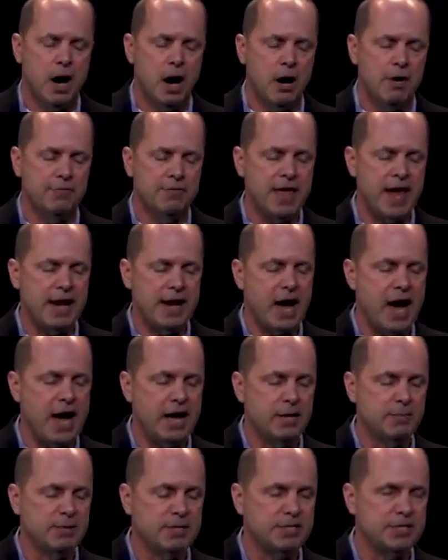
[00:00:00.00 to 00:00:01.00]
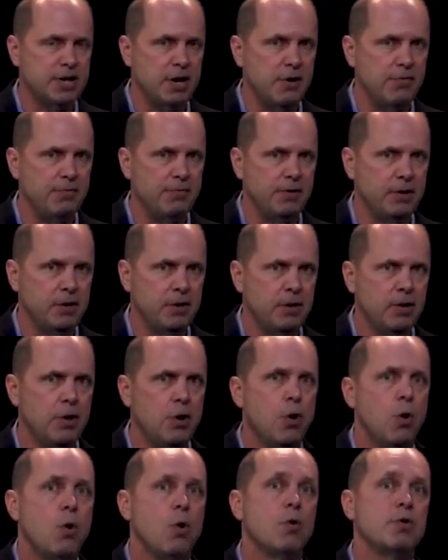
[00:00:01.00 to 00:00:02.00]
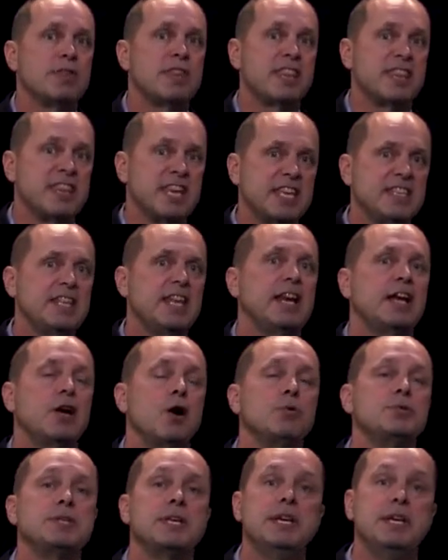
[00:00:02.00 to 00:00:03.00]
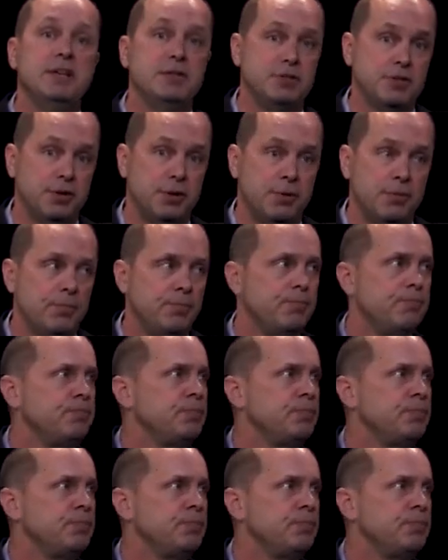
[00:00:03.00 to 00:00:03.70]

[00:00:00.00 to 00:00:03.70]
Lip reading: of that item itself or the thing that it goes into.